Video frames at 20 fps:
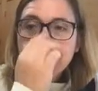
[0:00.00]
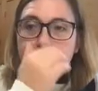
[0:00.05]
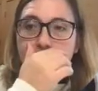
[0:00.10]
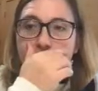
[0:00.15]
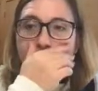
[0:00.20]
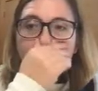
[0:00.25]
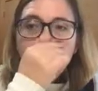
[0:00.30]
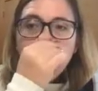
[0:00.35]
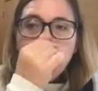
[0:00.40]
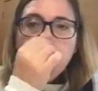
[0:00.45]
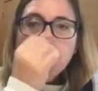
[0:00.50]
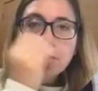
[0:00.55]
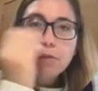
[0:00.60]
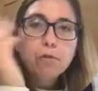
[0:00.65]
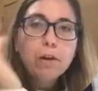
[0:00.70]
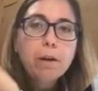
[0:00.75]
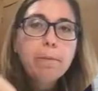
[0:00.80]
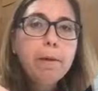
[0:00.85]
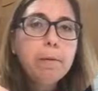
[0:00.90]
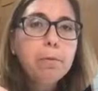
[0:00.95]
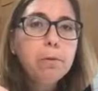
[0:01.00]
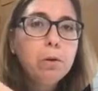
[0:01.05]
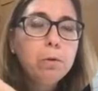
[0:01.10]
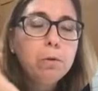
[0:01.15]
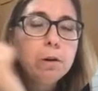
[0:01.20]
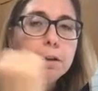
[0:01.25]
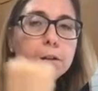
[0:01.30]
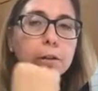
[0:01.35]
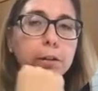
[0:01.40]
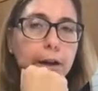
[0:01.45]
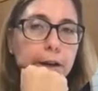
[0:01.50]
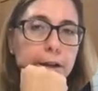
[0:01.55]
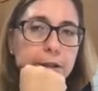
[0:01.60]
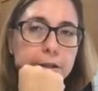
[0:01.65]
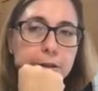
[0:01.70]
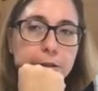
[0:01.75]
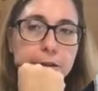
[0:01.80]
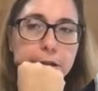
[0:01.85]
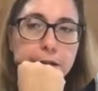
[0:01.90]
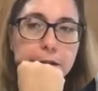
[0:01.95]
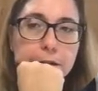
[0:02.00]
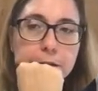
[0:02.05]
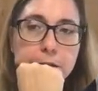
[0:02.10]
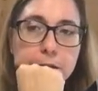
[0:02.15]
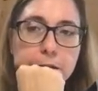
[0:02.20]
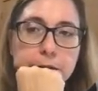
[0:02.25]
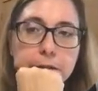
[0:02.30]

I only have 3 people who want to learn how to do this.